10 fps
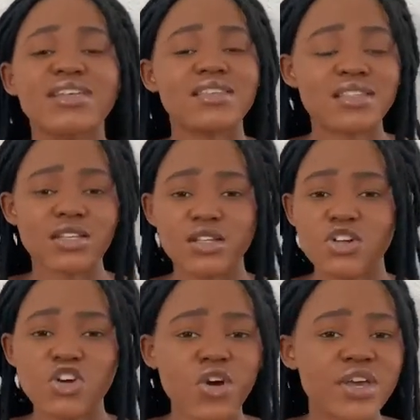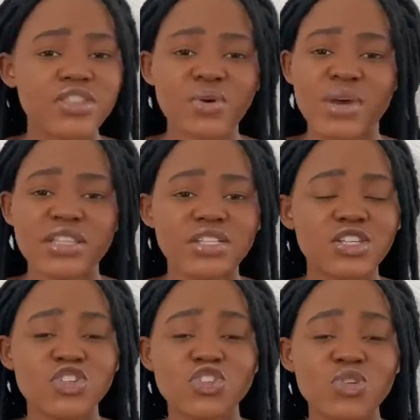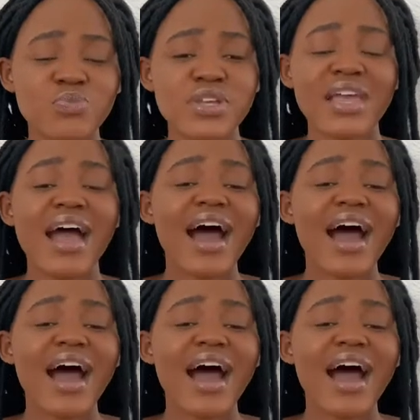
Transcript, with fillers: things are not going the way that they should be.